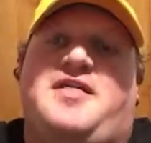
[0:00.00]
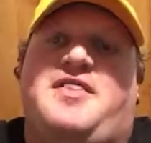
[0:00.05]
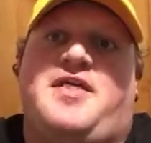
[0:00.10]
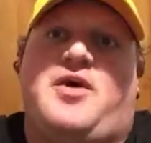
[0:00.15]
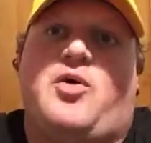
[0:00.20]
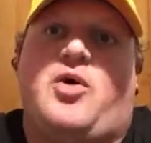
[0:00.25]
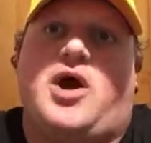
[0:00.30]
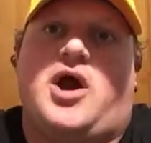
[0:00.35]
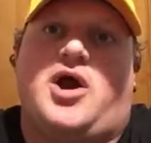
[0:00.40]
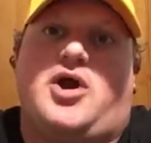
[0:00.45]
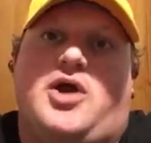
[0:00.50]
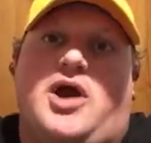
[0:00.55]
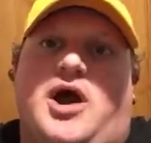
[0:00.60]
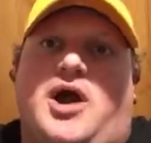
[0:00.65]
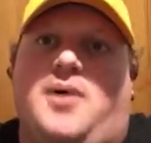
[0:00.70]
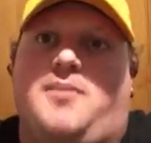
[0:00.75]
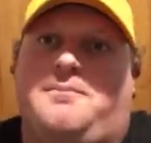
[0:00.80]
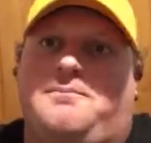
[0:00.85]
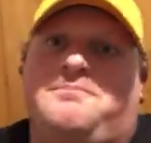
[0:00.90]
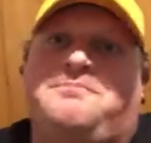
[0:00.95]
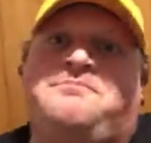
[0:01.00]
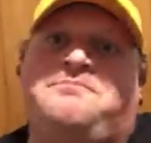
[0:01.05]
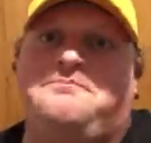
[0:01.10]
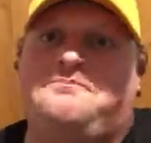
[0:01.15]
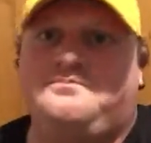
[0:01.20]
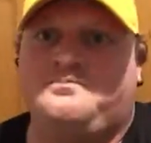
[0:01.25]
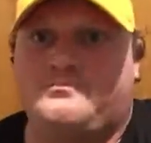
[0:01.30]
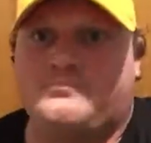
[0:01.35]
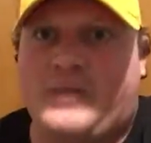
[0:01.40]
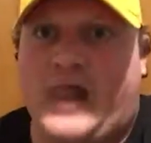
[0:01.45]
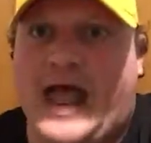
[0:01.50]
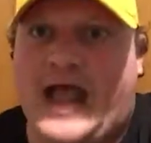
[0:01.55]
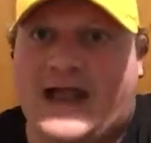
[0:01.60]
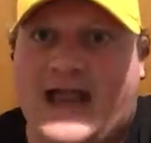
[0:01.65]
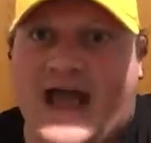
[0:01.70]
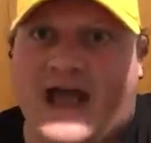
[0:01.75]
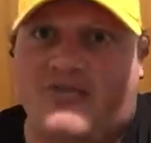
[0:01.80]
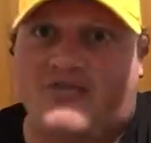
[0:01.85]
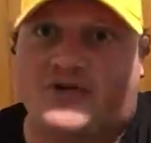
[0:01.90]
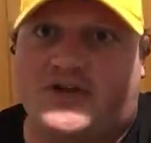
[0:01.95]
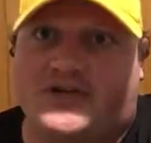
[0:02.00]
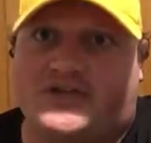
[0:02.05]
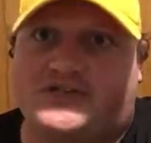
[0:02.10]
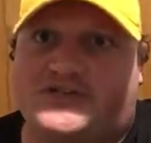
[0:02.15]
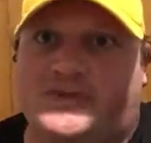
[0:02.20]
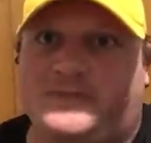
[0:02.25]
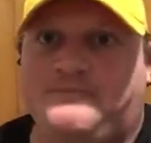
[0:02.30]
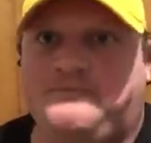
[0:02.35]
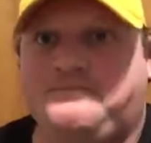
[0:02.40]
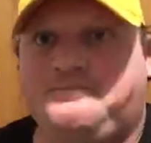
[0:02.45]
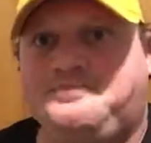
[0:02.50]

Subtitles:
than they were black Africans.